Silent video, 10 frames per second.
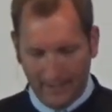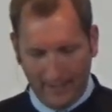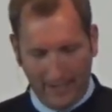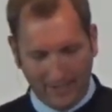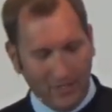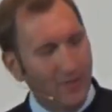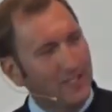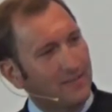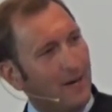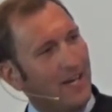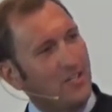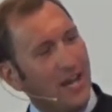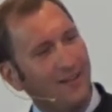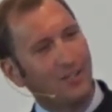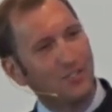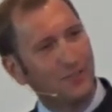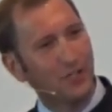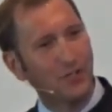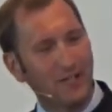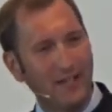And so this is my challenge for
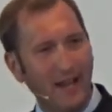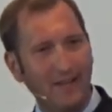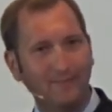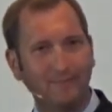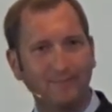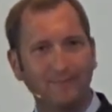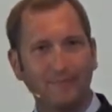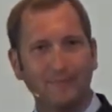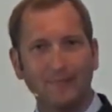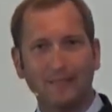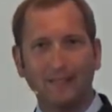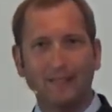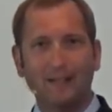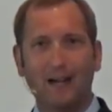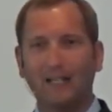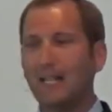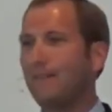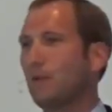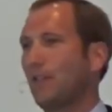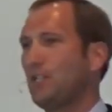you today. I leave
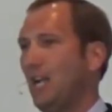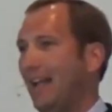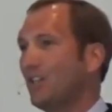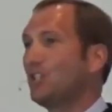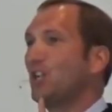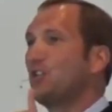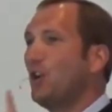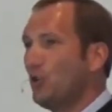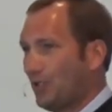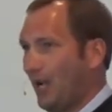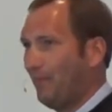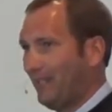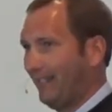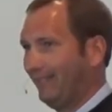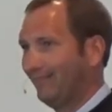you with a challenge to do something.